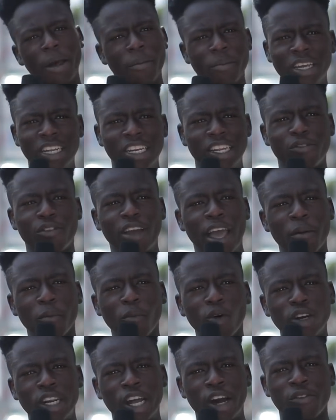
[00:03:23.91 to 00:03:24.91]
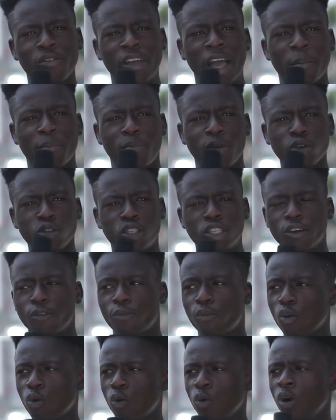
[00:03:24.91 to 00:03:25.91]
I mean, if you're a model, if you're
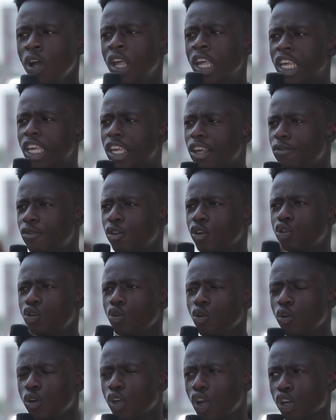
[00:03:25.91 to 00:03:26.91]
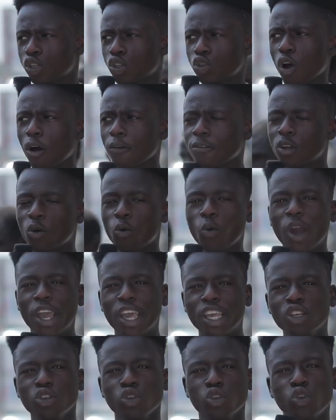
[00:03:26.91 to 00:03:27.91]
beautiful, if you do your stuff the
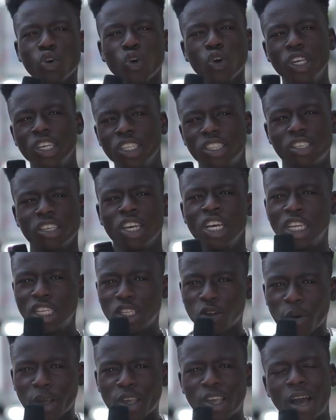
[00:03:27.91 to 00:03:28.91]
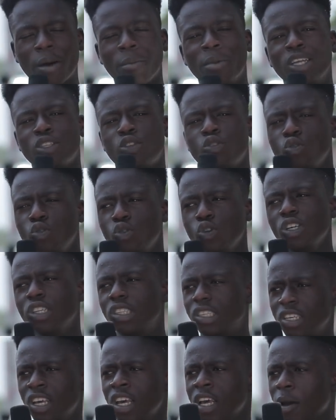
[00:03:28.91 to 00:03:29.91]
way you do it, the way you are meant to do
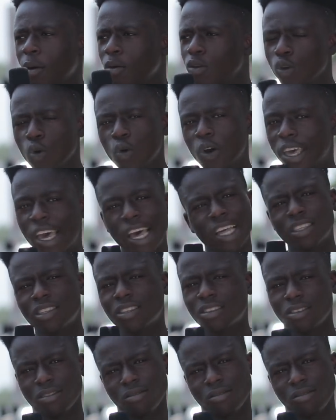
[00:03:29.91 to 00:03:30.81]
it, you get